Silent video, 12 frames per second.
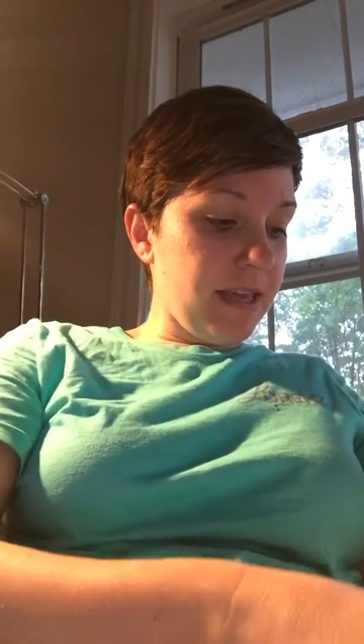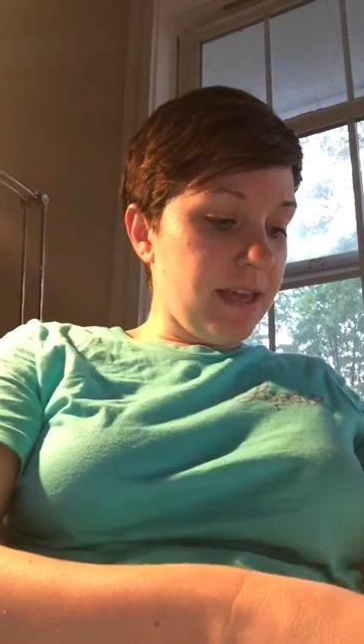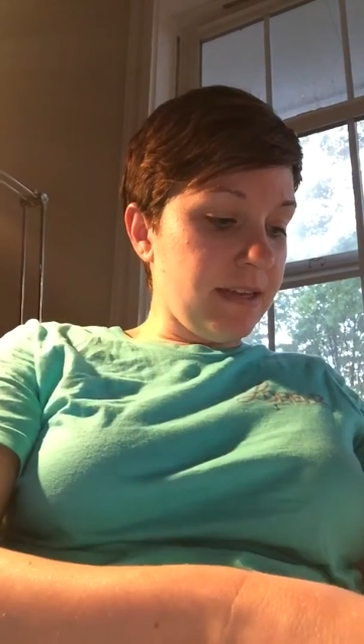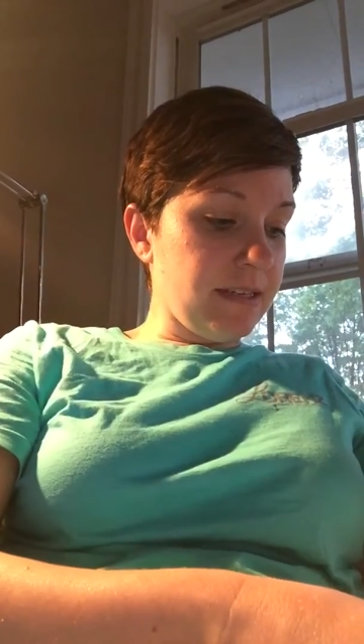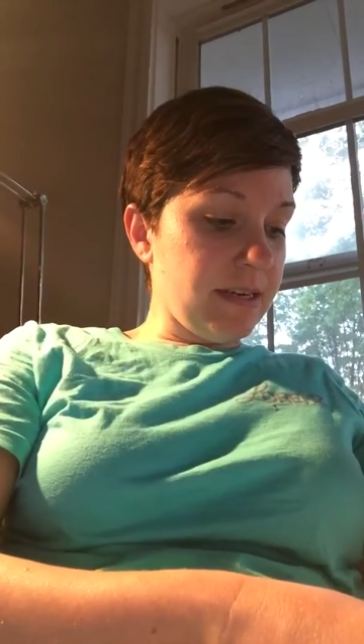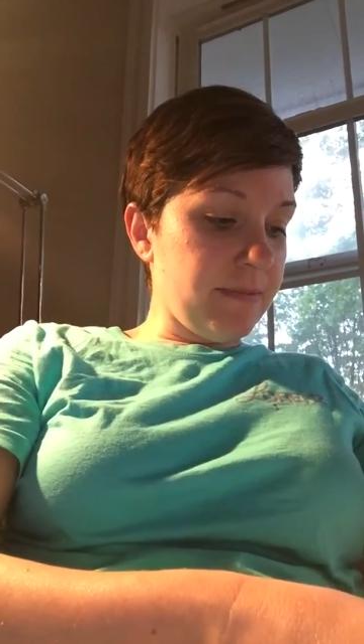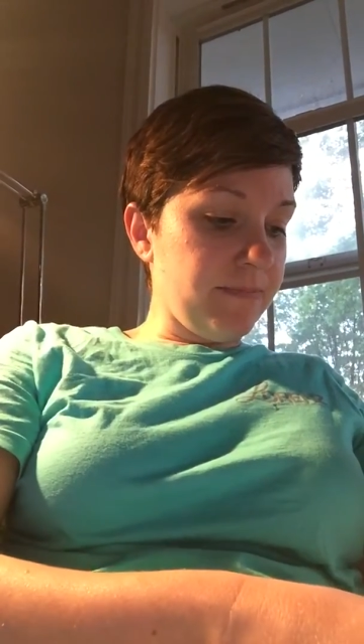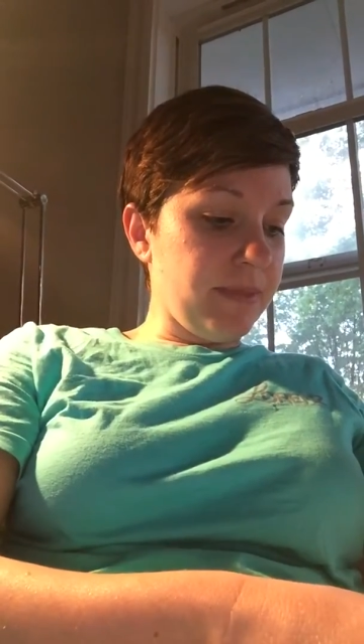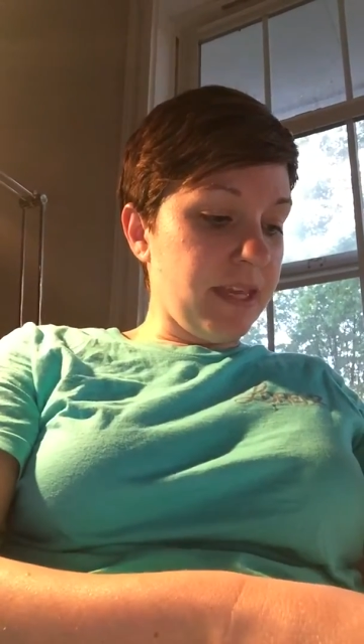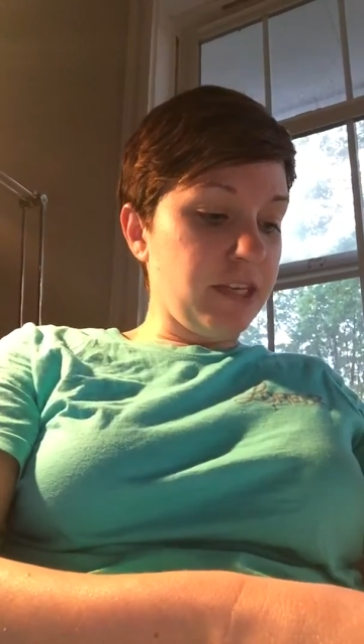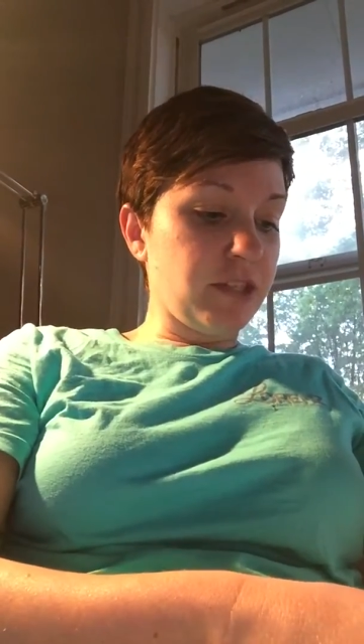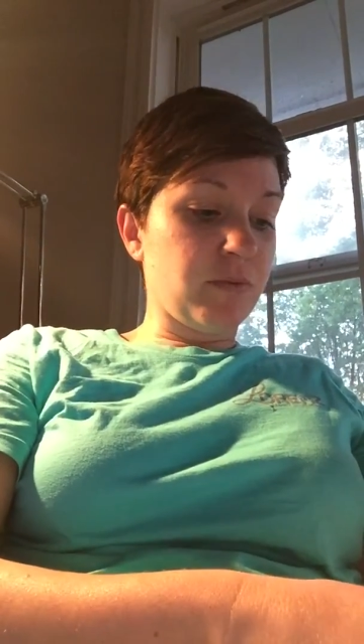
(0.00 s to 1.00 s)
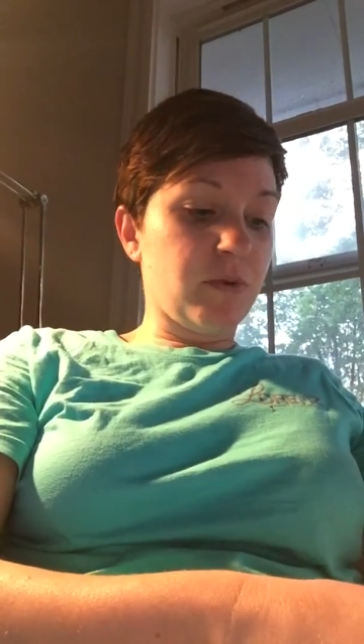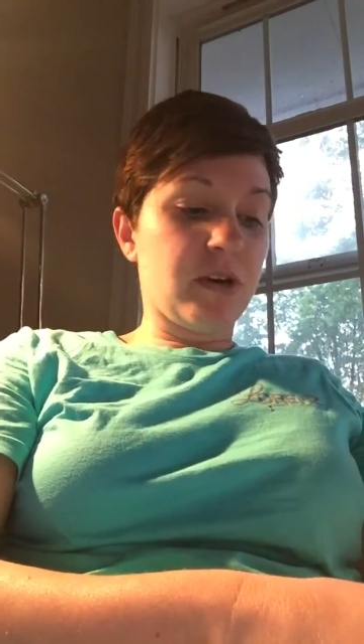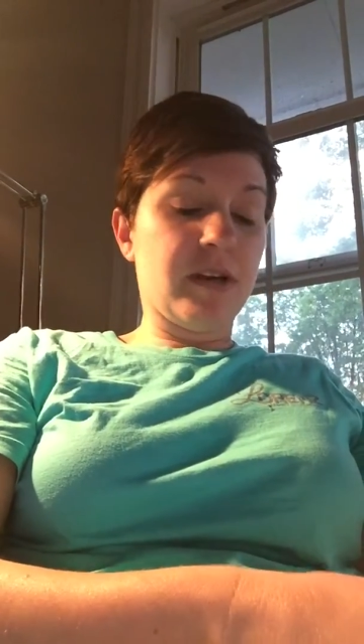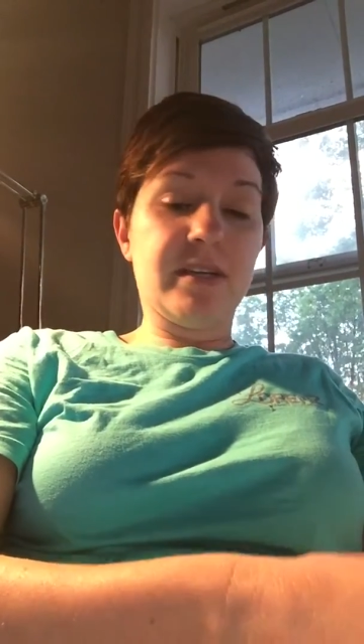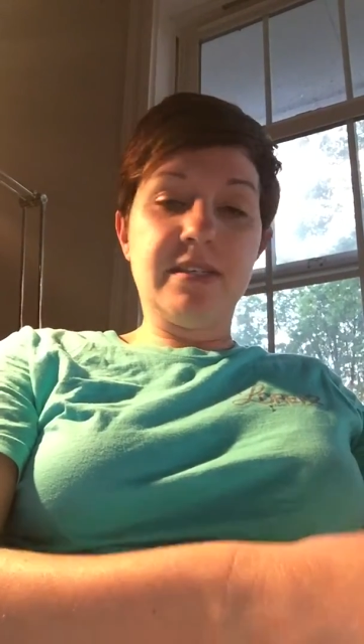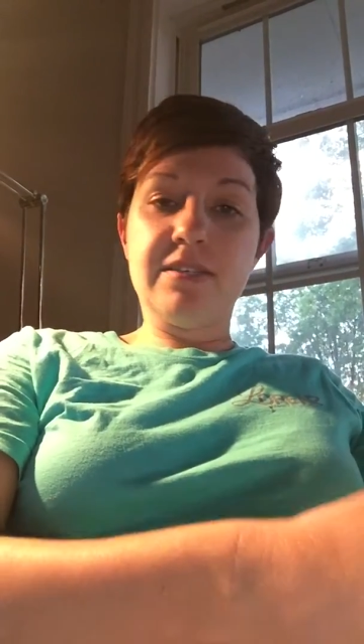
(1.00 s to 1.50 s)
and they just work
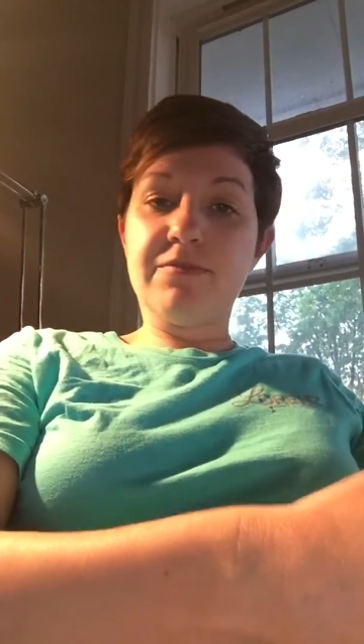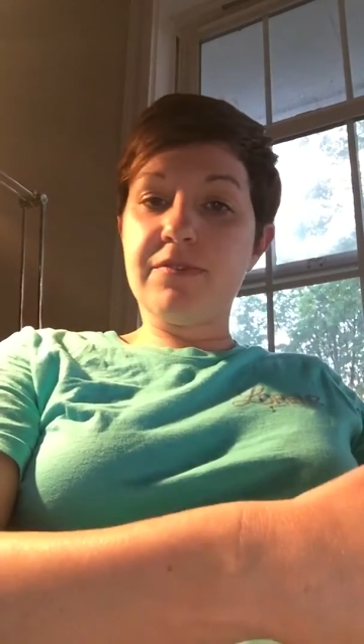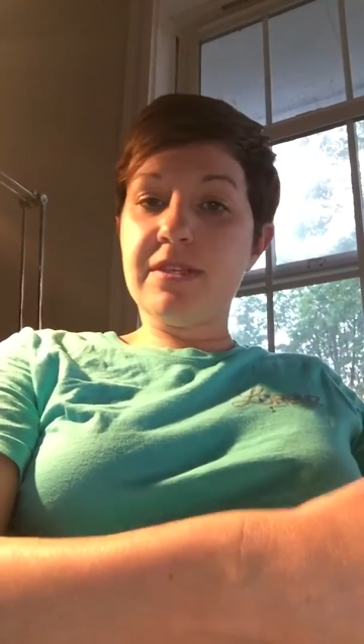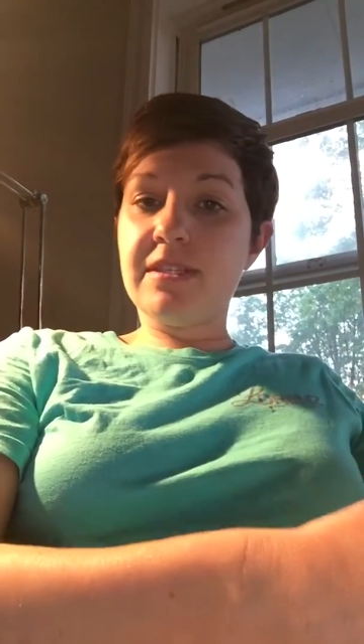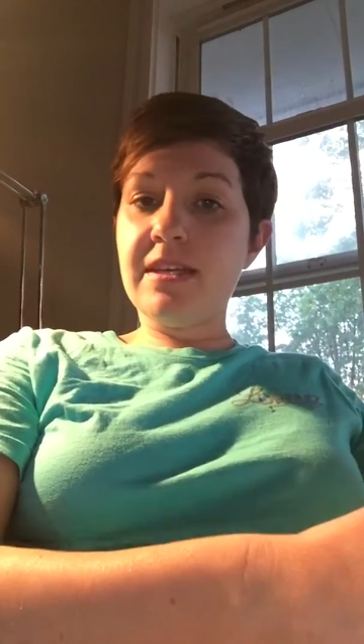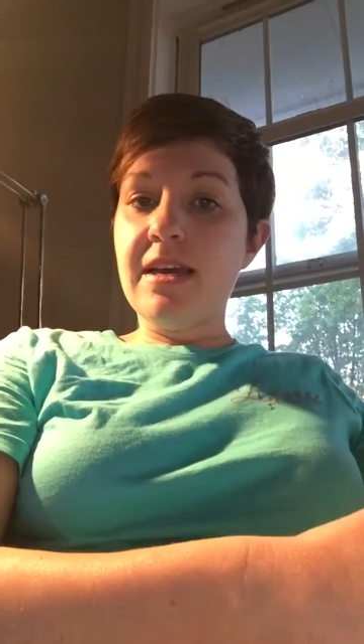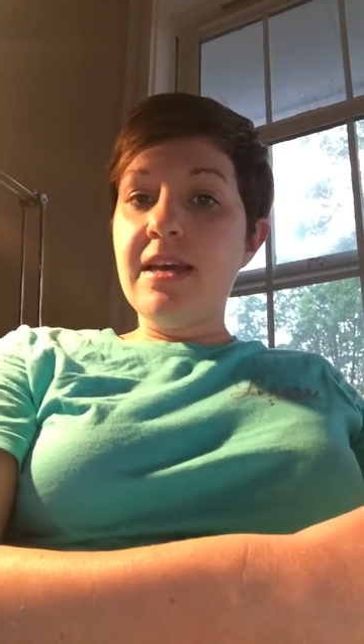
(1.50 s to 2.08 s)
on a different